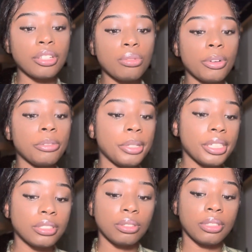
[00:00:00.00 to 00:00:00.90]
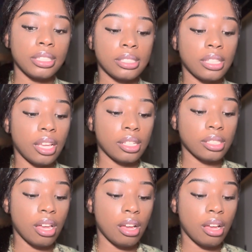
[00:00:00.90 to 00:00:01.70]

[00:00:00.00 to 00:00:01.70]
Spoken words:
you will be doing these things.